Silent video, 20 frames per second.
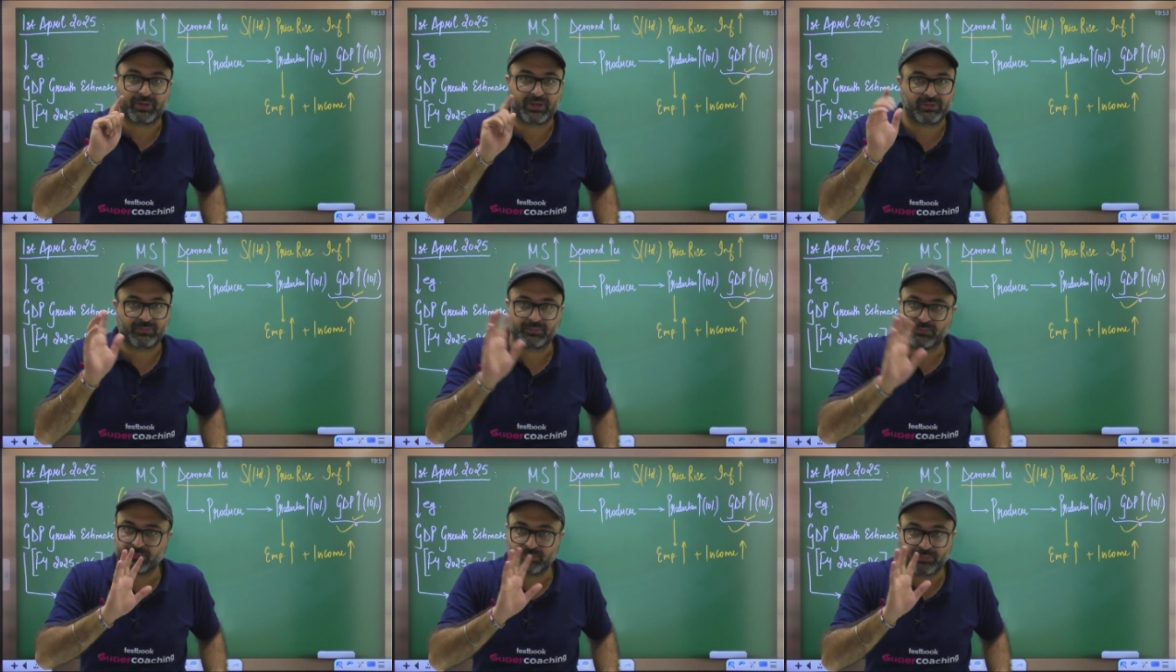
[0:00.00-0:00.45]

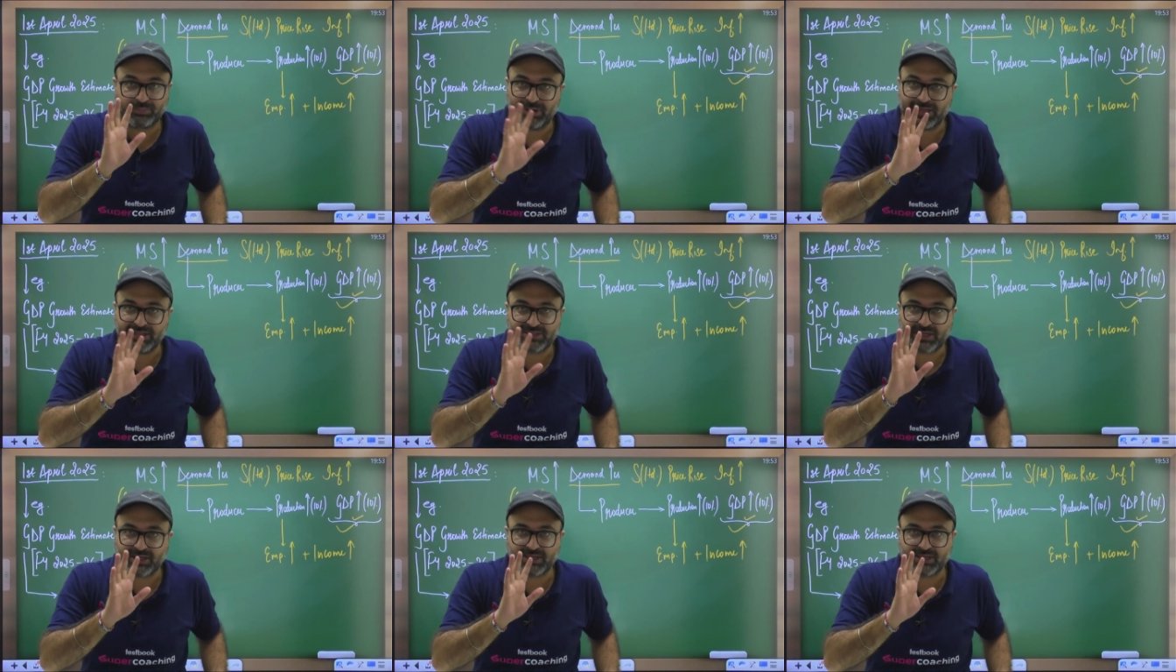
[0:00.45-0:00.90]
please
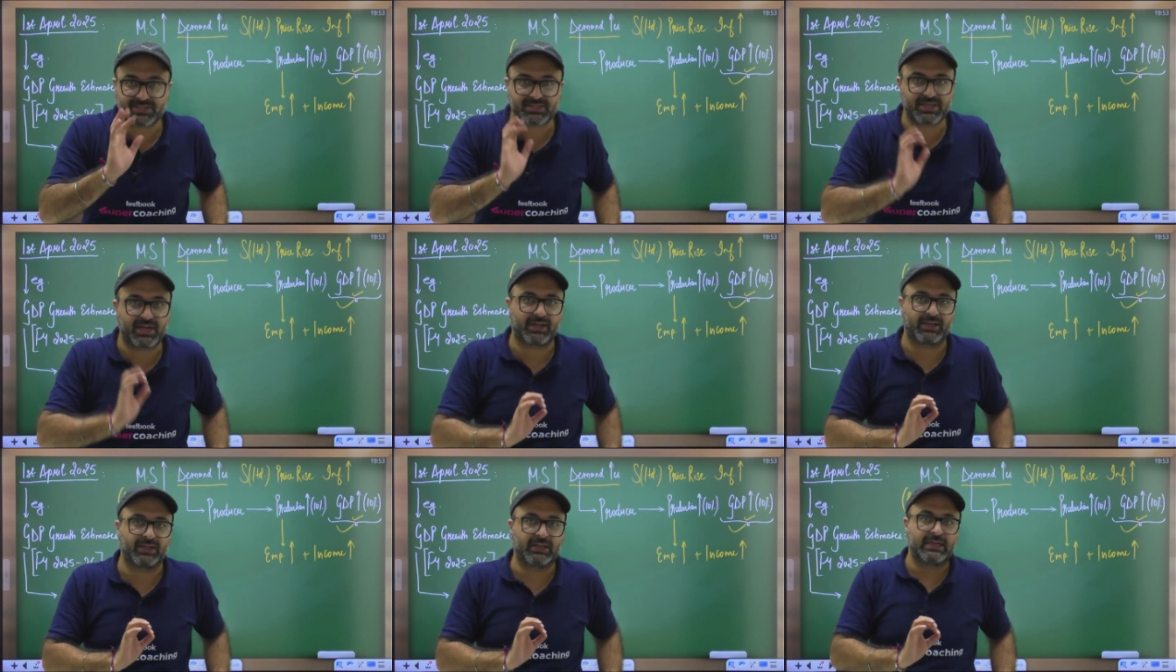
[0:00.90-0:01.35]
understand,
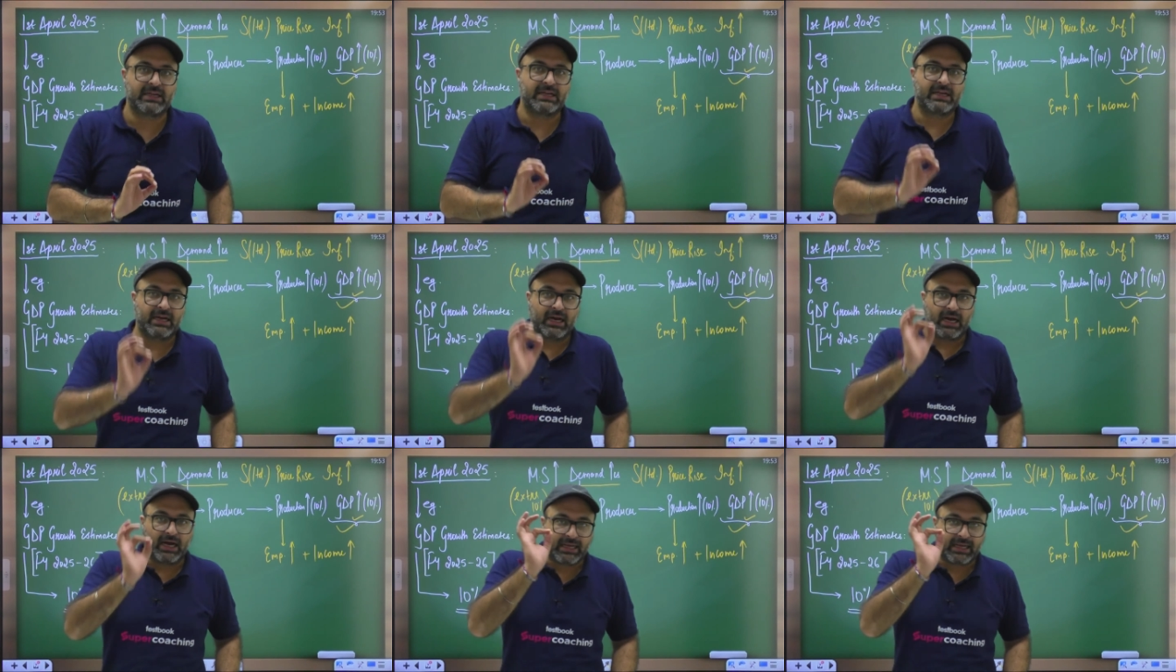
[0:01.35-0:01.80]
a
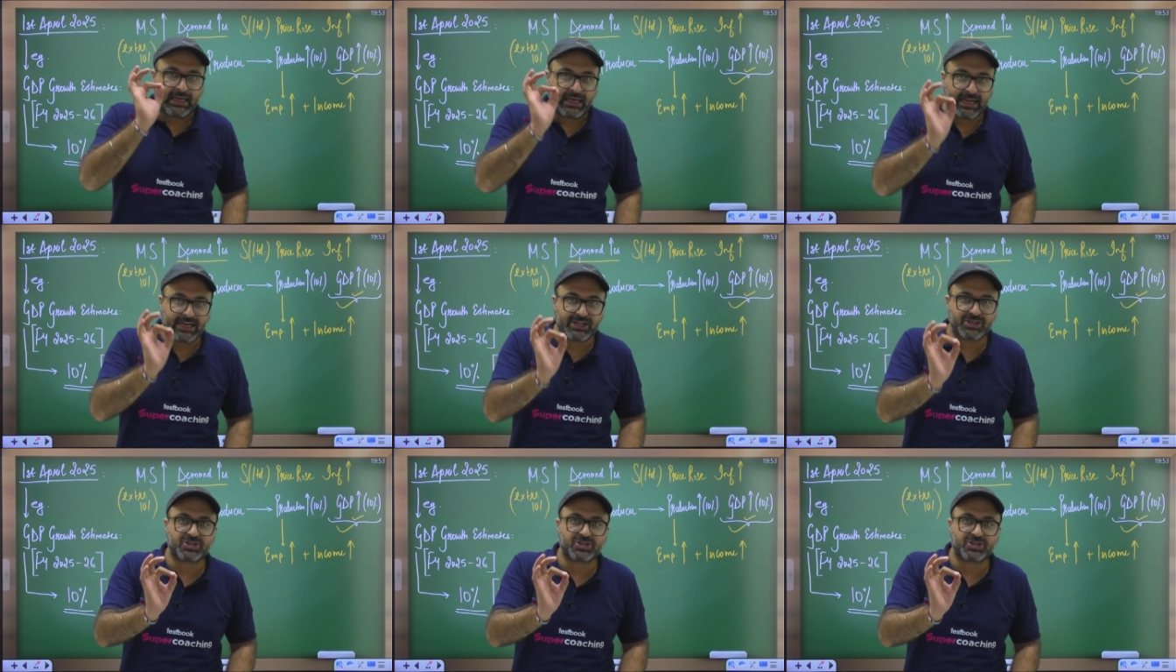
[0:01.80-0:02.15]
nation